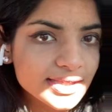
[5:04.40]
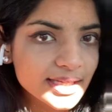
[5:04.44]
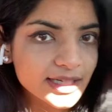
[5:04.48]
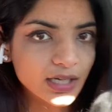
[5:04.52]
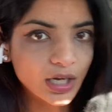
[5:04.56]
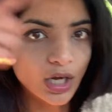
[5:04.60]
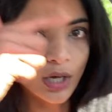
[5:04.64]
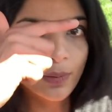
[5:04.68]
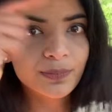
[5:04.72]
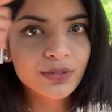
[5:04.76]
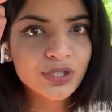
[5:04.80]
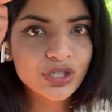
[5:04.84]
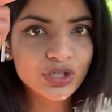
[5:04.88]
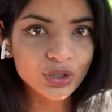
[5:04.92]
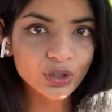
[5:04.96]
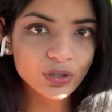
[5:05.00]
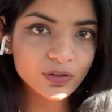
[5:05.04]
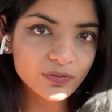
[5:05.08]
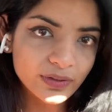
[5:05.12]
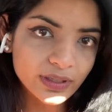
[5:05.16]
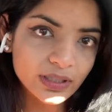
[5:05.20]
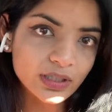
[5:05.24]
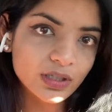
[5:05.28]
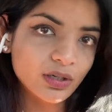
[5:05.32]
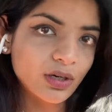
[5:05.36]
like
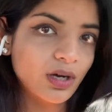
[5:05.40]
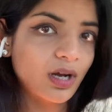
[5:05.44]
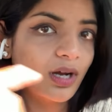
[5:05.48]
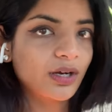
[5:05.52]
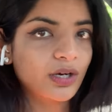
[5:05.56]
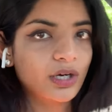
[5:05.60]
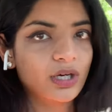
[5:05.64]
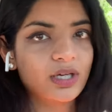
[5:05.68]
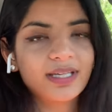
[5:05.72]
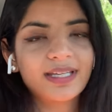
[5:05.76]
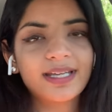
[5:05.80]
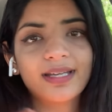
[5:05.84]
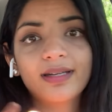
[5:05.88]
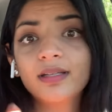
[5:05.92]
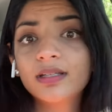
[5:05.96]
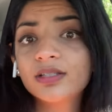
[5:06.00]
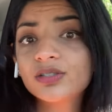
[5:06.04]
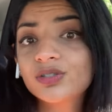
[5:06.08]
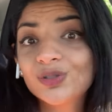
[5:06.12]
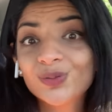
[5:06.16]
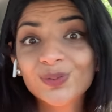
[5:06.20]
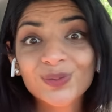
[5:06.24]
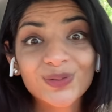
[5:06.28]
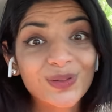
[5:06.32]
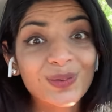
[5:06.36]
observing your hunger, getting in
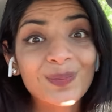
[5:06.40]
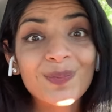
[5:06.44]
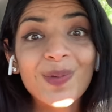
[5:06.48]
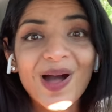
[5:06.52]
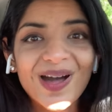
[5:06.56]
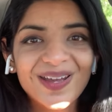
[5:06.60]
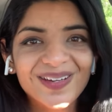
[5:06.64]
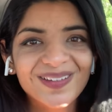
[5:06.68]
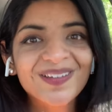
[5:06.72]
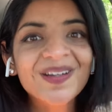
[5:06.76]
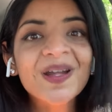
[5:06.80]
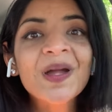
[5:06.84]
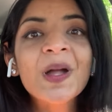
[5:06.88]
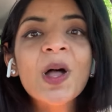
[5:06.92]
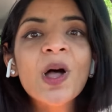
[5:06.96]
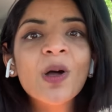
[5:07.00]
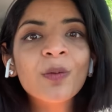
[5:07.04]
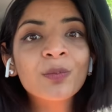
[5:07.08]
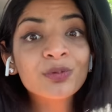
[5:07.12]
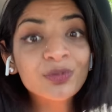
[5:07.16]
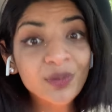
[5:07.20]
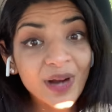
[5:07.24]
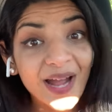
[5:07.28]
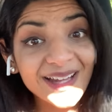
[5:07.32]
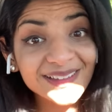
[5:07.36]
tune with your body.
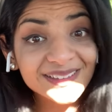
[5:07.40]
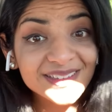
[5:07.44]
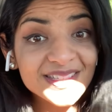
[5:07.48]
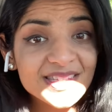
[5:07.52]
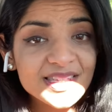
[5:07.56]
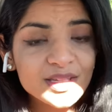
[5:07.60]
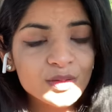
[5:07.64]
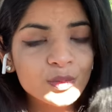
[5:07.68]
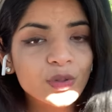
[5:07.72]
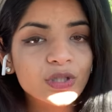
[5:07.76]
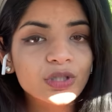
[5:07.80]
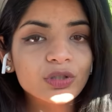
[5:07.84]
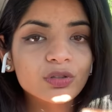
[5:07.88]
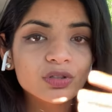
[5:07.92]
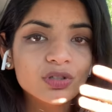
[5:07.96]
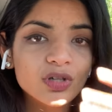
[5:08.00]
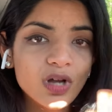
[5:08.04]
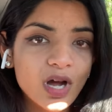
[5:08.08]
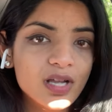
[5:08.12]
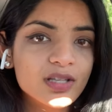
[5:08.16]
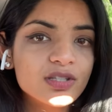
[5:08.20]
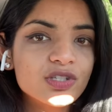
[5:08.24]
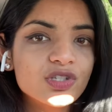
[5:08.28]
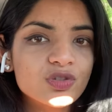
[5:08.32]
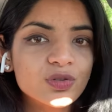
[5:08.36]
Practice it when you're
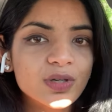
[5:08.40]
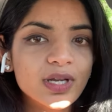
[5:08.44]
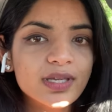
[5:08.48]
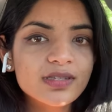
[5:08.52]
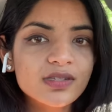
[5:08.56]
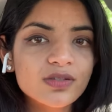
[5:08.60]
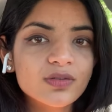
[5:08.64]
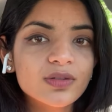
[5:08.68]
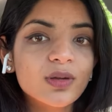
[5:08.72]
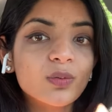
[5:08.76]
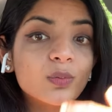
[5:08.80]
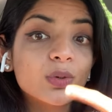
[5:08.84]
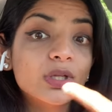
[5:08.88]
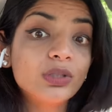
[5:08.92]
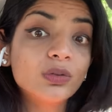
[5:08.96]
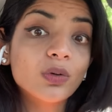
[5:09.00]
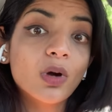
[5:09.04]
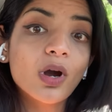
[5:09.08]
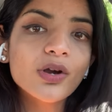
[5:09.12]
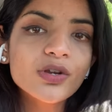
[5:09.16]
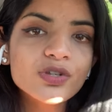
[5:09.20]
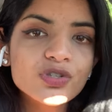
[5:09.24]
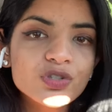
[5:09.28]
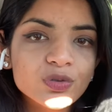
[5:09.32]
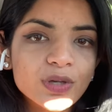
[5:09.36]
not stressed, so that when you
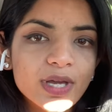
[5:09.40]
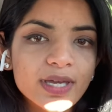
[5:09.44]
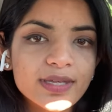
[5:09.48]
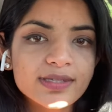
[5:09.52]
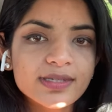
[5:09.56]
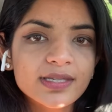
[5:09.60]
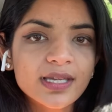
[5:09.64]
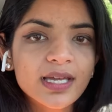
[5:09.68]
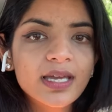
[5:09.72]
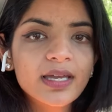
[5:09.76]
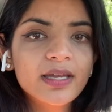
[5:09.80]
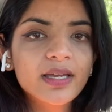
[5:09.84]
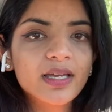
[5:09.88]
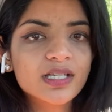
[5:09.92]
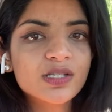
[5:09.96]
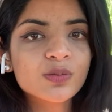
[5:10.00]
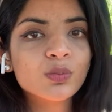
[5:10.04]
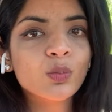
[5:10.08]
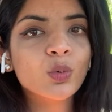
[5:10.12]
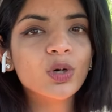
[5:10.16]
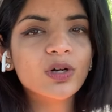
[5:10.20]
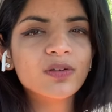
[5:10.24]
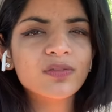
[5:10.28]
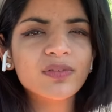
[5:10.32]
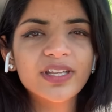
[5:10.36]
are stressed, it's
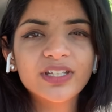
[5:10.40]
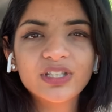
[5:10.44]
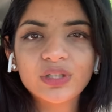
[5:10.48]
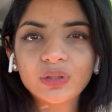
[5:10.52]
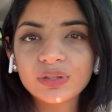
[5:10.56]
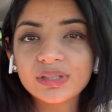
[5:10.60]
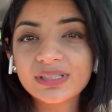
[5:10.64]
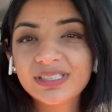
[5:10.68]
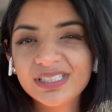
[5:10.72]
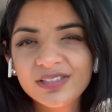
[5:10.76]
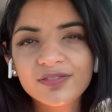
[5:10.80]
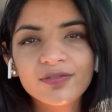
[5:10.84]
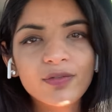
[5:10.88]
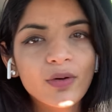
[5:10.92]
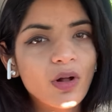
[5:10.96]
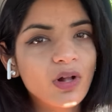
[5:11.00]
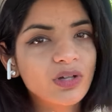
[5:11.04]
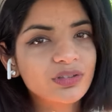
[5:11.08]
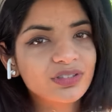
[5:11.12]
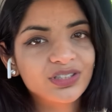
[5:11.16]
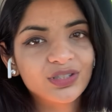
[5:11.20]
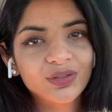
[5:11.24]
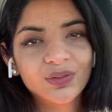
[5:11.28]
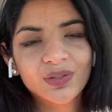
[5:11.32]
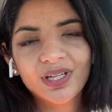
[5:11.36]
more of like your
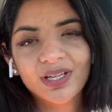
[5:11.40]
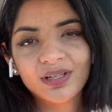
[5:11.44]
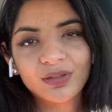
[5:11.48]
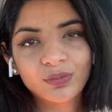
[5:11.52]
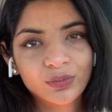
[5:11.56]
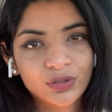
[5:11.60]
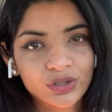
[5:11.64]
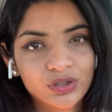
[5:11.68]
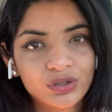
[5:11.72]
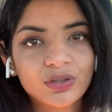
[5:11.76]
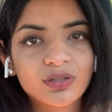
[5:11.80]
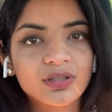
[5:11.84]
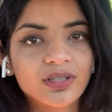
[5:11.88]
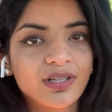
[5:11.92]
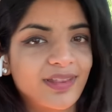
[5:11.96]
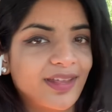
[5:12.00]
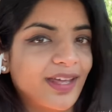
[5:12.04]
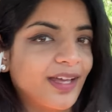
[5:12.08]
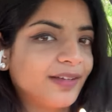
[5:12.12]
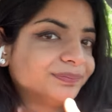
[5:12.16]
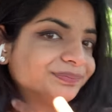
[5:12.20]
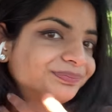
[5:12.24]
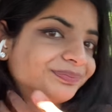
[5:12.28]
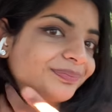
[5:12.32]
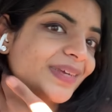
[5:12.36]
default and you can kind of return to
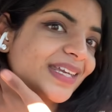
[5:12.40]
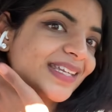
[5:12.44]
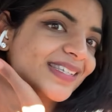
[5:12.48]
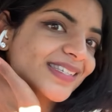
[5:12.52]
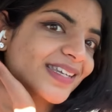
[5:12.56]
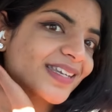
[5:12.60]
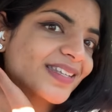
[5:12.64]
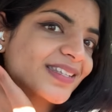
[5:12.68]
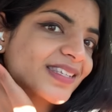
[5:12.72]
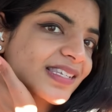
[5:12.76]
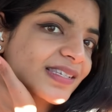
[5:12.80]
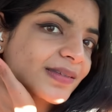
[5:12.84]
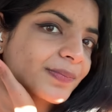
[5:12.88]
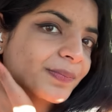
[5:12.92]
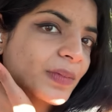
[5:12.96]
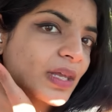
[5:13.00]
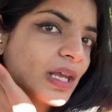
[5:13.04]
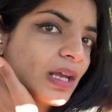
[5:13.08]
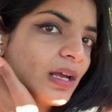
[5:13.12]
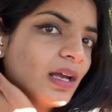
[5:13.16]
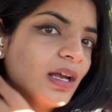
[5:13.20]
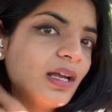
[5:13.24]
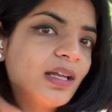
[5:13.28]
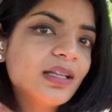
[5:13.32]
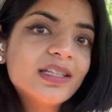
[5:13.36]
that. Make sense?
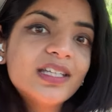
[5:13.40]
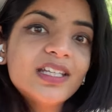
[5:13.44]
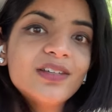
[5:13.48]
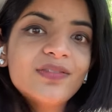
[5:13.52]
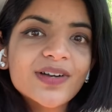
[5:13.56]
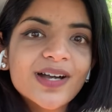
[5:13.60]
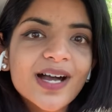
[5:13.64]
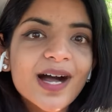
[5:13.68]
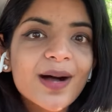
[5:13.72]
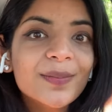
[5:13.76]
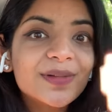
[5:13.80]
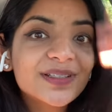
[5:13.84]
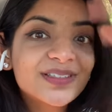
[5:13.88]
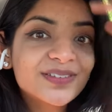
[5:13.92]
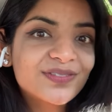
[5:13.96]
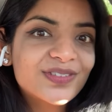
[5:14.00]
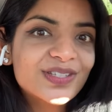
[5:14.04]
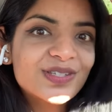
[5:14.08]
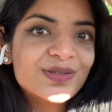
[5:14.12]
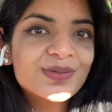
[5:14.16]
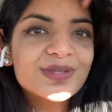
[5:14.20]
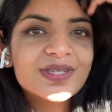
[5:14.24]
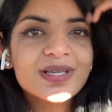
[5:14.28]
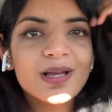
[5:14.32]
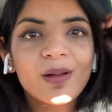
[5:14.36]
Leave a comment if
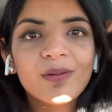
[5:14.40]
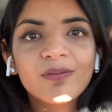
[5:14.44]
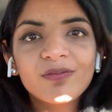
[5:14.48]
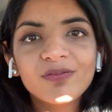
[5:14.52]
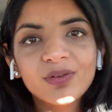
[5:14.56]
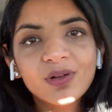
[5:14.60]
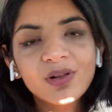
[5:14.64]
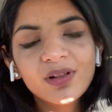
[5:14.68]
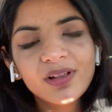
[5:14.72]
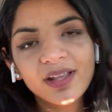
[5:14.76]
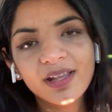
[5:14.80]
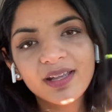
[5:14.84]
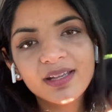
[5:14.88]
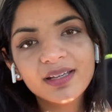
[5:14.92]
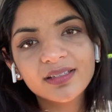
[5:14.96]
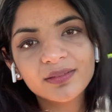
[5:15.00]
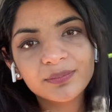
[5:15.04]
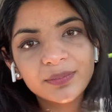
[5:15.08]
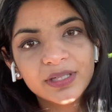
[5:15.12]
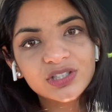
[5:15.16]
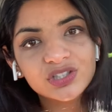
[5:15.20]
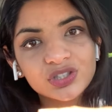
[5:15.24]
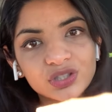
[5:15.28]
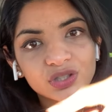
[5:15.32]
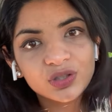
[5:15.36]
this was helpful, and
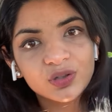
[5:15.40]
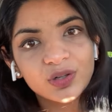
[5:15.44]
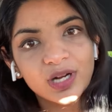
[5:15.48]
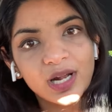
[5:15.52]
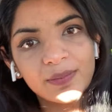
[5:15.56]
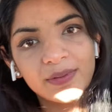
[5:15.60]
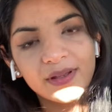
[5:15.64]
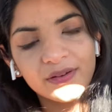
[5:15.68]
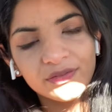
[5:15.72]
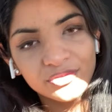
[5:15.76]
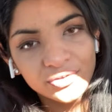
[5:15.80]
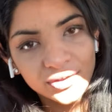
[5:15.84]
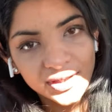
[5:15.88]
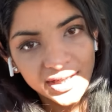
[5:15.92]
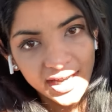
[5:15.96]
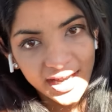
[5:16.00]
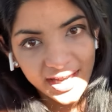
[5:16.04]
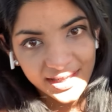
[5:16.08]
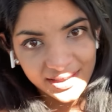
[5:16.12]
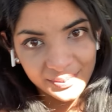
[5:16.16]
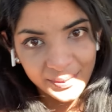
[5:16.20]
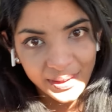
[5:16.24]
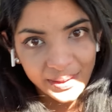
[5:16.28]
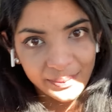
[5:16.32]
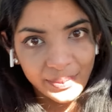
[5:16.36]
make sure to grab that free
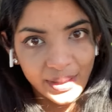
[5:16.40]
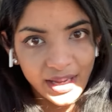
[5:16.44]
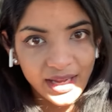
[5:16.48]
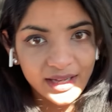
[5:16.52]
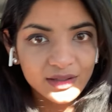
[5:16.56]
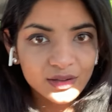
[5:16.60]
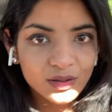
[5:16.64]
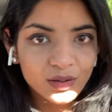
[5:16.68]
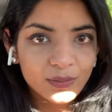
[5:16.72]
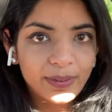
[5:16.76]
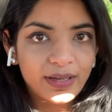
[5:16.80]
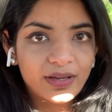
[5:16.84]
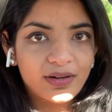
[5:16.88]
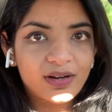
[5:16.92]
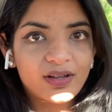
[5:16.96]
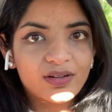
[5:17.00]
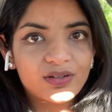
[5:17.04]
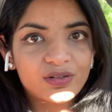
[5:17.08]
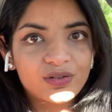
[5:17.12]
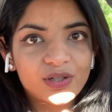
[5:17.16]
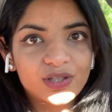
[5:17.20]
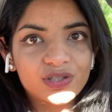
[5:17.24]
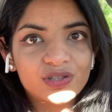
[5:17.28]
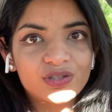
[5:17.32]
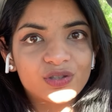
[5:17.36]
guide in my bio about how to
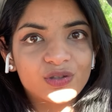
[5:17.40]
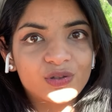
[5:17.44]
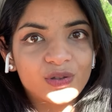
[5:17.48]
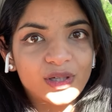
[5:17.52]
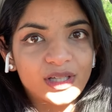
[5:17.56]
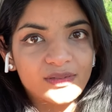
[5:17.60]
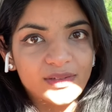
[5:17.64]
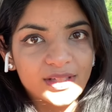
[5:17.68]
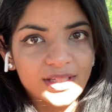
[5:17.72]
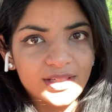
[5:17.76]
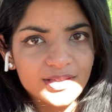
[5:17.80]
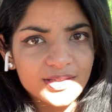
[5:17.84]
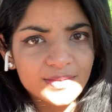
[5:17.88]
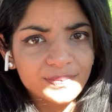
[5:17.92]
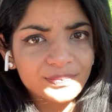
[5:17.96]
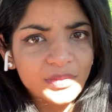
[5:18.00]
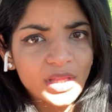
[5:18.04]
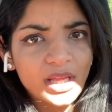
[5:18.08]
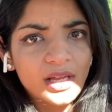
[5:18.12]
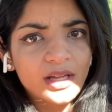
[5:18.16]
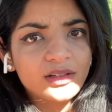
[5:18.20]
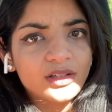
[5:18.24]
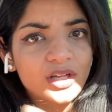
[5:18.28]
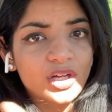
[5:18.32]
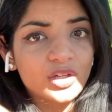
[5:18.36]
crush your cravings.
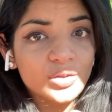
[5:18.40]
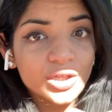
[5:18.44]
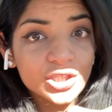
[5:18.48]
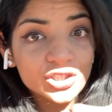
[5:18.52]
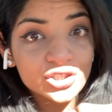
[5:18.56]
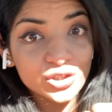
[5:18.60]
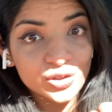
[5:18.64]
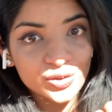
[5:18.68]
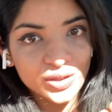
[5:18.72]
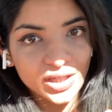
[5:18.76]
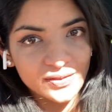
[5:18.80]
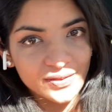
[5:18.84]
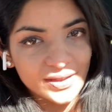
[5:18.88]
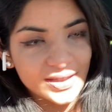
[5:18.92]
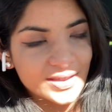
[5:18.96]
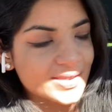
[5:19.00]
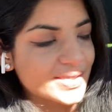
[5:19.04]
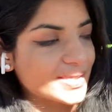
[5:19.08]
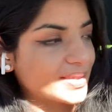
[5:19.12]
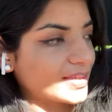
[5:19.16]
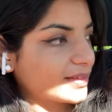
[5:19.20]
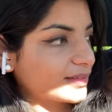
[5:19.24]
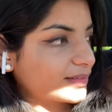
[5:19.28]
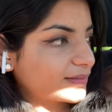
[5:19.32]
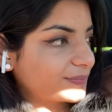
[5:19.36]
Now, crush your cravings.